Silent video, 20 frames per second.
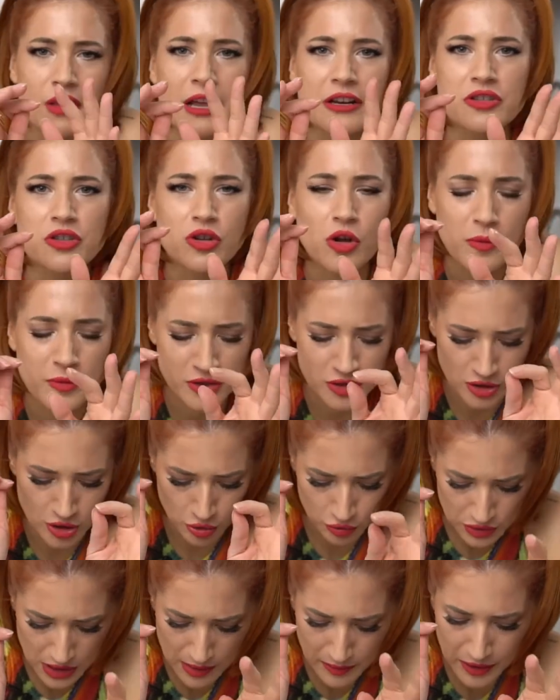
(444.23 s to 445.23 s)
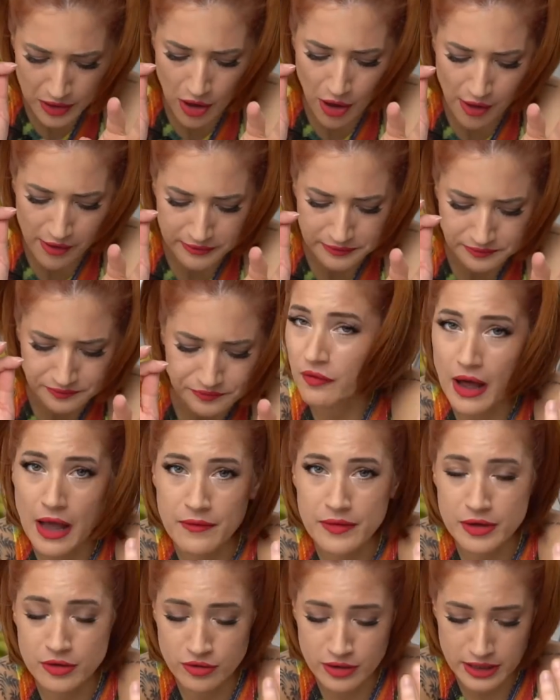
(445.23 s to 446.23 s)
that took almost no time at all.
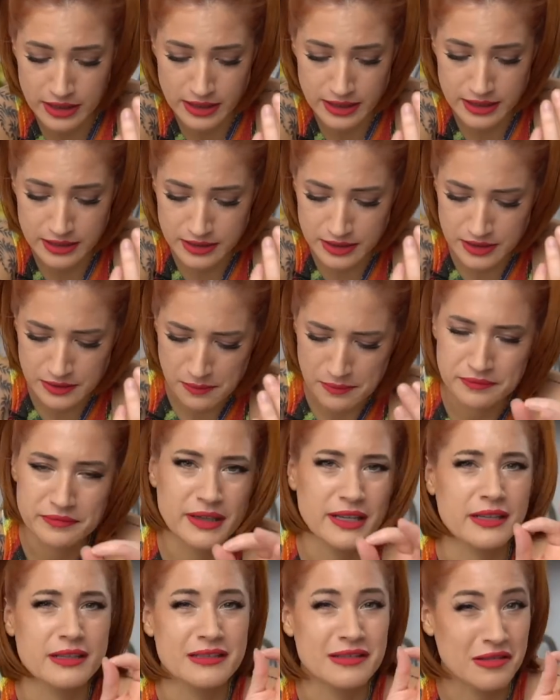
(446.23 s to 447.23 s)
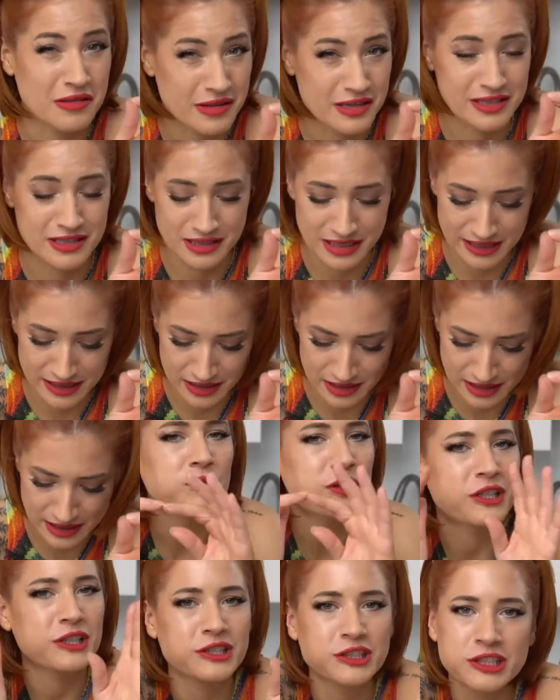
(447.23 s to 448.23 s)
5 ingredients, and it's this tasty.
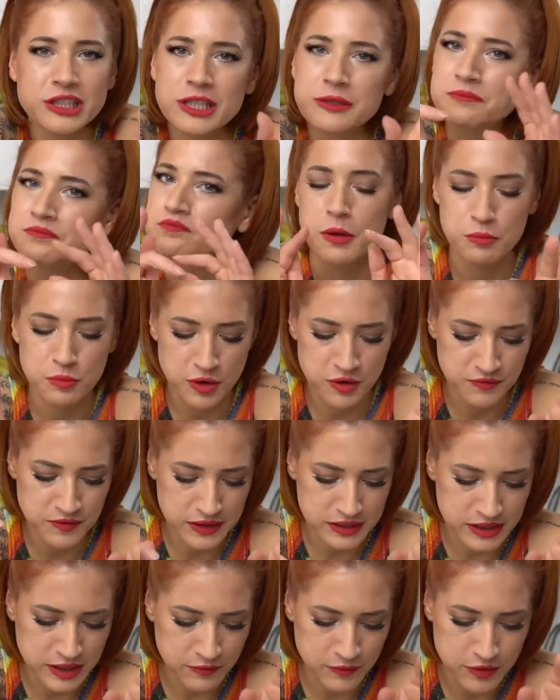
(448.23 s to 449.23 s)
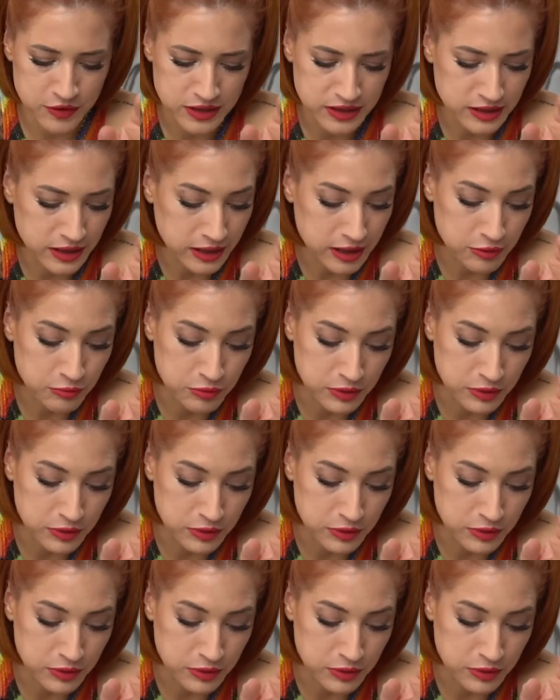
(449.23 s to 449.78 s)
Like I said, perfect if you need like a